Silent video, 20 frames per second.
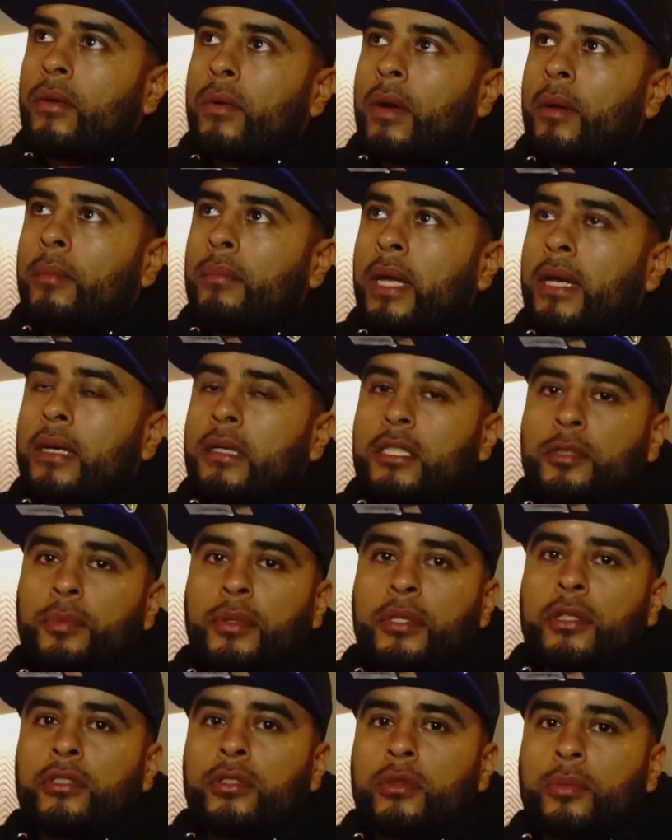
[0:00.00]
I'm like a
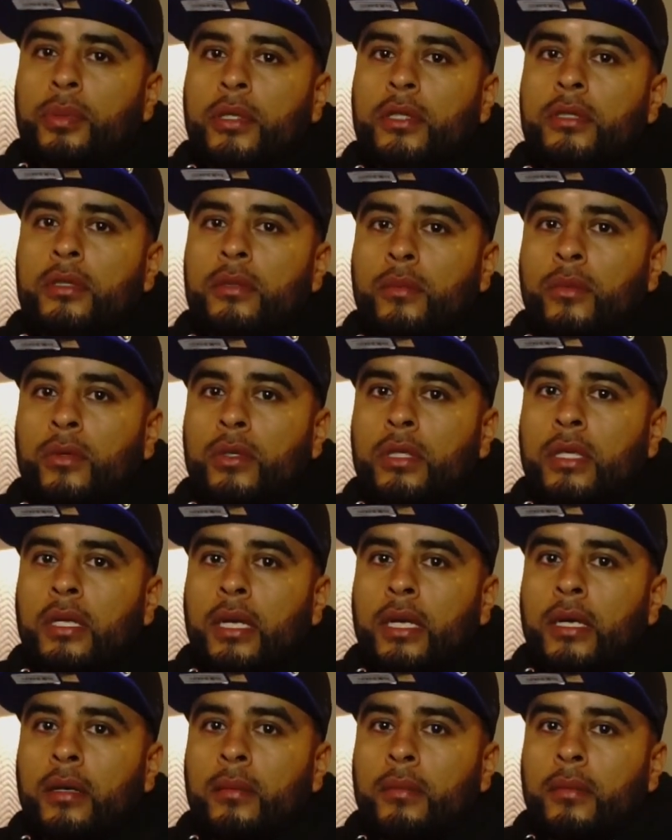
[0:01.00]
spiritual person more than
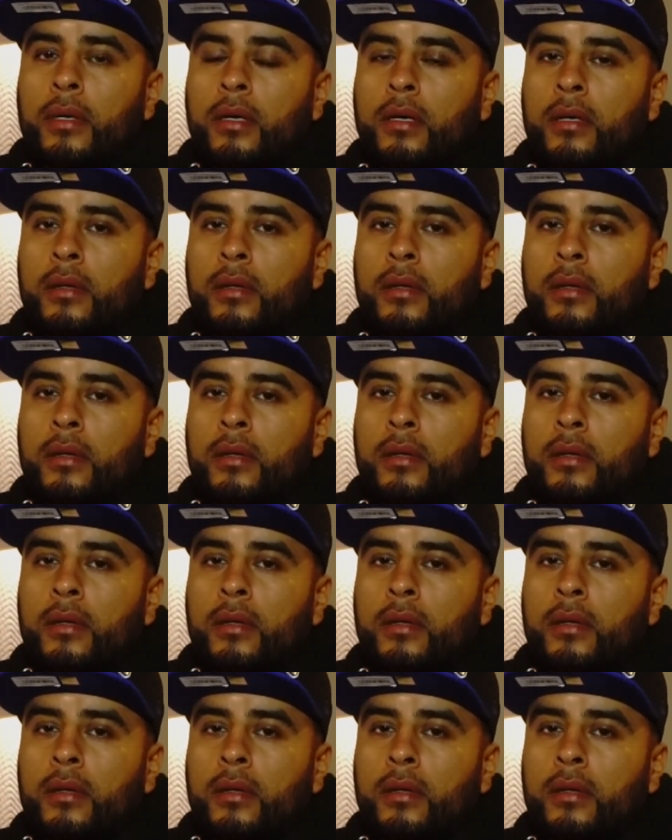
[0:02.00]
I am